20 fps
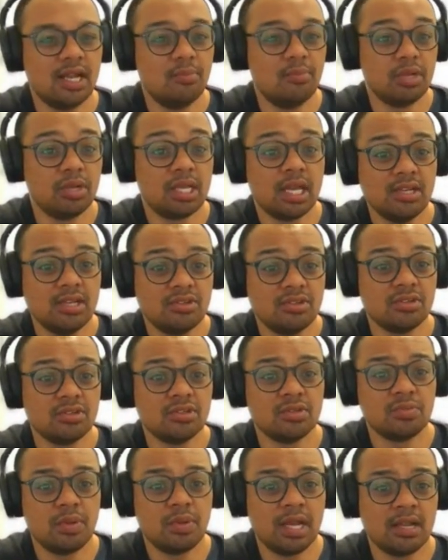
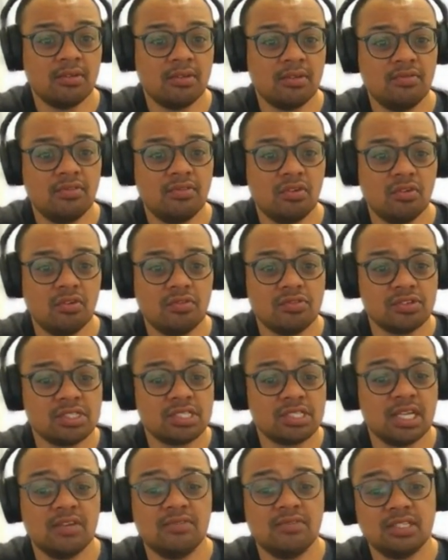applications back and forth or
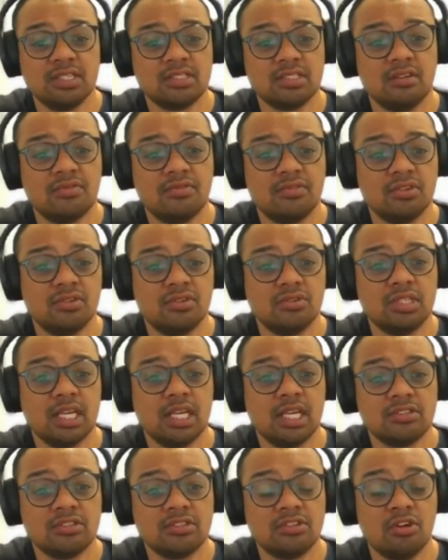saving stuff on your
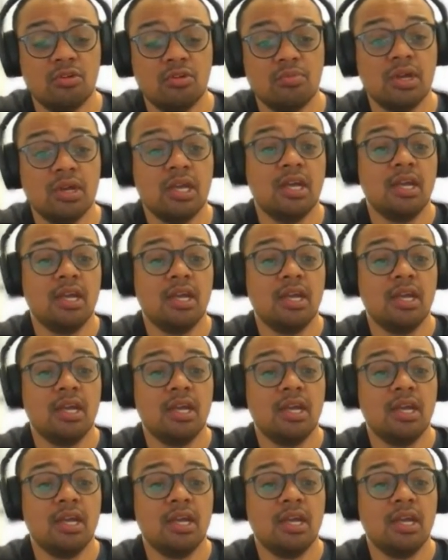desktop